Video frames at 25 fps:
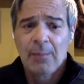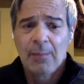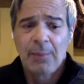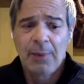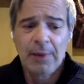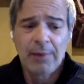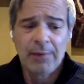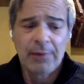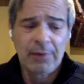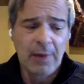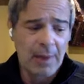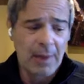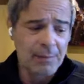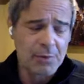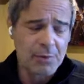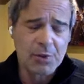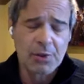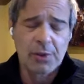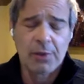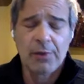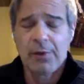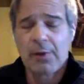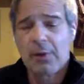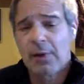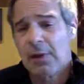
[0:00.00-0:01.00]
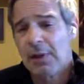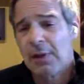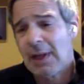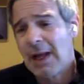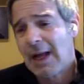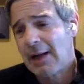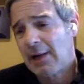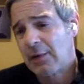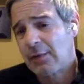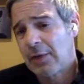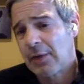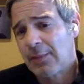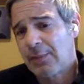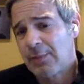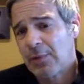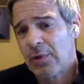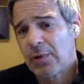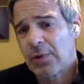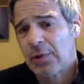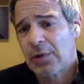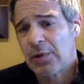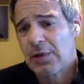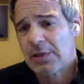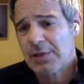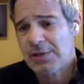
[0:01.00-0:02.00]
But I'm sure there are a lot of
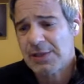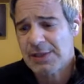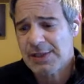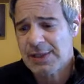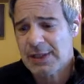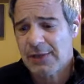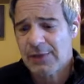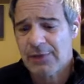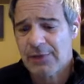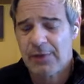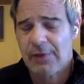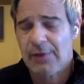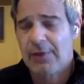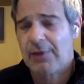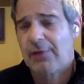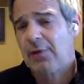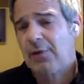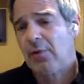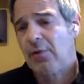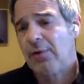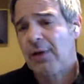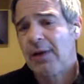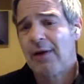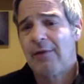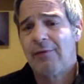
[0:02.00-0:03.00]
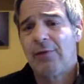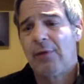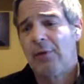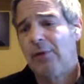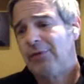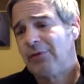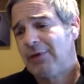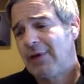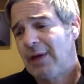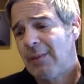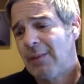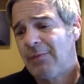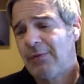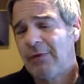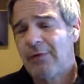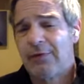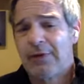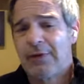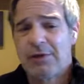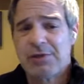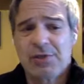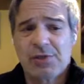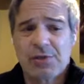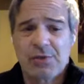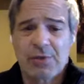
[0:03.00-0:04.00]
cryptocurrencies out there that don't have those types of
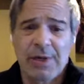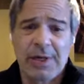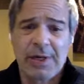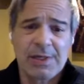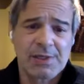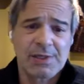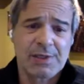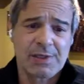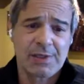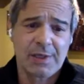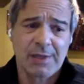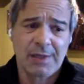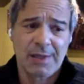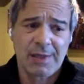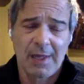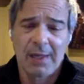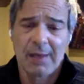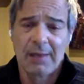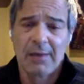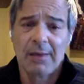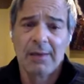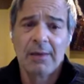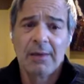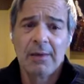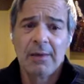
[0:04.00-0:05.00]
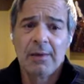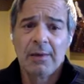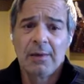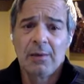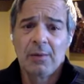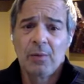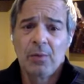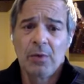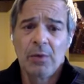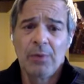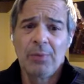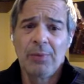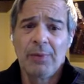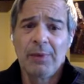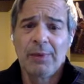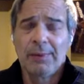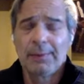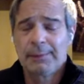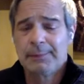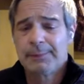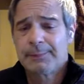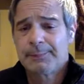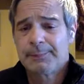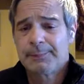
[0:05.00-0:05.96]
constraints that then would be.